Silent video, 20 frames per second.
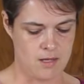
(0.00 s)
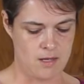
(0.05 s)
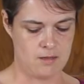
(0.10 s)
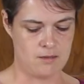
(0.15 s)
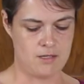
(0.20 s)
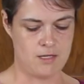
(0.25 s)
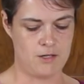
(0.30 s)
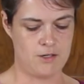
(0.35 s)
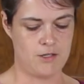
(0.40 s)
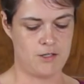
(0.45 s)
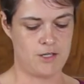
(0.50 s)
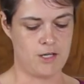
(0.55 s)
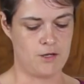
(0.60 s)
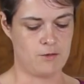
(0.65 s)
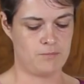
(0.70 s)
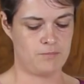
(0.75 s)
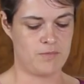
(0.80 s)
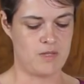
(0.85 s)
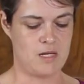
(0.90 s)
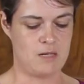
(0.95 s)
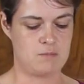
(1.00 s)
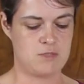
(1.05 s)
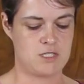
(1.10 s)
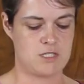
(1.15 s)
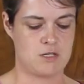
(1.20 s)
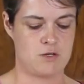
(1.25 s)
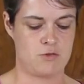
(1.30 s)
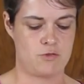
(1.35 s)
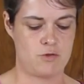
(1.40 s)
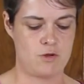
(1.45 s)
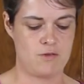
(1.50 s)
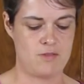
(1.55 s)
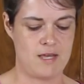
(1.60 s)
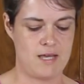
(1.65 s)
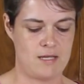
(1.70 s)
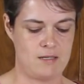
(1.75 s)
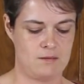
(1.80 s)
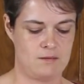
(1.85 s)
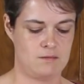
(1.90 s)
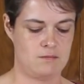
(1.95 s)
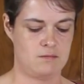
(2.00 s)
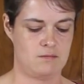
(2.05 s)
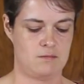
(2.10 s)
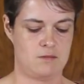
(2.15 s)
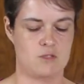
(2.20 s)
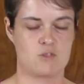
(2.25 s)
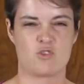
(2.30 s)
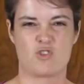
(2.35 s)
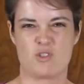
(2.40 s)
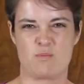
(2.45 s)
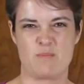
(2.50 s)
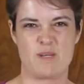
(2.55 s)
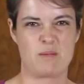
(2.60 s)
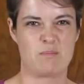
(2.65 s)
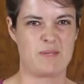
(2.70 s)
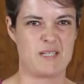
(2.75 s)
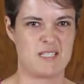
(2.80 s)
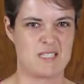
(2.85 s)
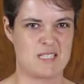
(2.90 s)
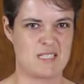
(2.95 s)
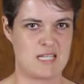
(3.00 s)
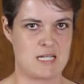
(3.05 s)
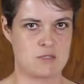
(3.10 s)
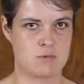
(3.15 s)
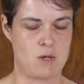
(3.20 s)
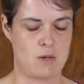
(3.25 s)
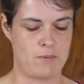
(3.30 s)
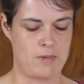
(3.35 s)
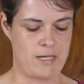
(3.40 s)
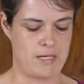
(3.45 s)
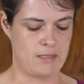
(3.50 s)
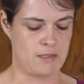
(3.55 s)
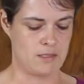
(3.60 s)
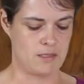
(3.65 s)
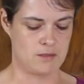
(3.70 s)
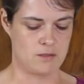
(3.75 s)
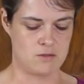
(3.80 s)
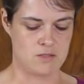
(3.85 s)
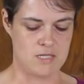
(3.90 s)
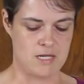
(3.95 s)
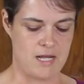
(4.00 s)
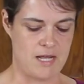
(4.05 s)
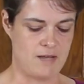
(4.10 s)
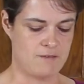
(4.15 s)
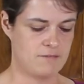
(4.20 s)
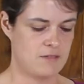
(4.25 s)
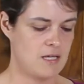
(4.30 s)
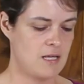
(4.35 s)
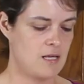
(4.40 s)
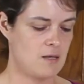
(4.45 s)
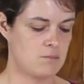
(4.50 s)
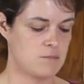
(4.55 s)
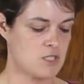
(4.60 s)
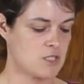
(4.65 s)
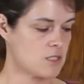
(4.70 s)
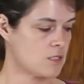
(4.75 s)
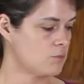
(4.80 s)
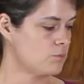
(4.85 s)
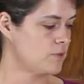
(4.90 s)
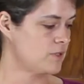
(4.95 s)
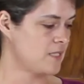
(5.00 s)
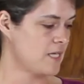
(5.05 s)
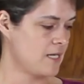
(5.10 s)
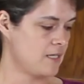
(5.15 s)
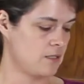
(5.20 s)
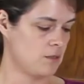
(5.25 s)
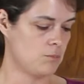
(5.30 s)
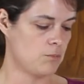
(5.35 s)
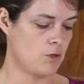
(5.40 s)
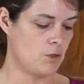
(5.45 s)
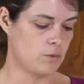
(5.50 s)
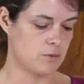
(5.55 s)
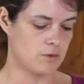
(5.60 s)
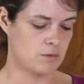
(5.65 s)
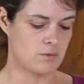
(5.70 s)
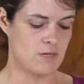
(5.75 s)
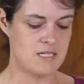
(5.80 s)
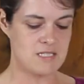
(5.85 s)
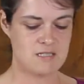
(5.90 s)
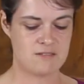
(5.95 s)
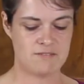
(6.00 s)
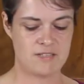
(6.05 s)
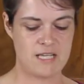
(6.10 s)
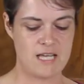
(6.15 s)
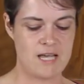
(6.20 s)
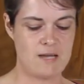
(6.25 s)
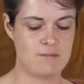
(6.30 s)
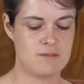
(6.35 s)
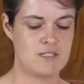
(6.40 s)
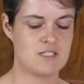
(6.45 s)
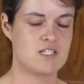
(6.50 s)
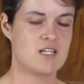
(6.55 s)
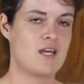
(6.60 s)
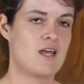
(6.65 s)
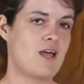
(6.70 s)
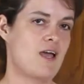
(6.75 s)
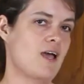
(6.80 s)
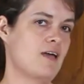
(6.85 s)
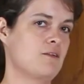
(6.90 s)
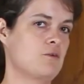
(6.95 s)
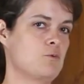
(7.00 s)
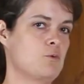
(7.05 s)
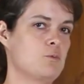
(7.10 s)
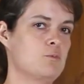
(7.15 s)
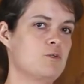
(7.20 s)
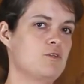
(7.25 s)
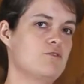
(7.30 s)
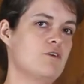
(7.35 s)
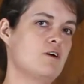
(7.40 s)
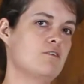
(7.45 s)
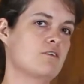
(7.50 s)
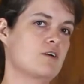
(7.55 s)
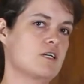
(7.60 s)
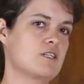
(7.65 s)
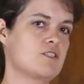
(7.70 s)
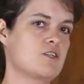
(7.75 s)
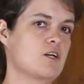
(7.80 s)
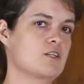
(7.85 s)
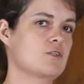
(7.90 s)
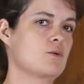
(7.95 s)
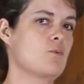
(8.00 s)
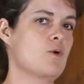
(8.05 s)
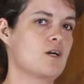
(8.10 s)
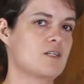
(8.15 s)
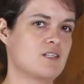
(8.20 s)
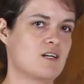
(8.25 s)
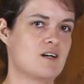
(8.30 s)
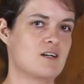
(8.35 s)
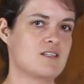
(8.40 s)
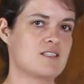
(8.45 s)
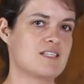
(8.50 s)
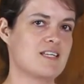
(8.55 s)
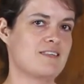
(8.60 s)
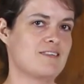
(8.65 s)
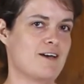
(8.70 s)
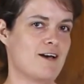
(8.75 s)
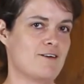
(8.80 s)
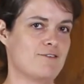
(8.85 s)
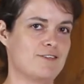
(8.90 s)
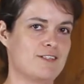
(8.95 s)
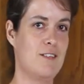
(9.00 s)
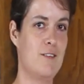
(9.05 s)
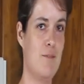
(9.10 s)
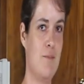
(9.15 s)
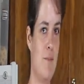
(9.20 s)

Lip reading: And there you go. And I'm just going to throw that, those are some big pieces, that's why I went ahead and cut those in half. I'm just going to put that in a bowl with the rest of the cabbage, and then we'll move over and start the wontons in the oven.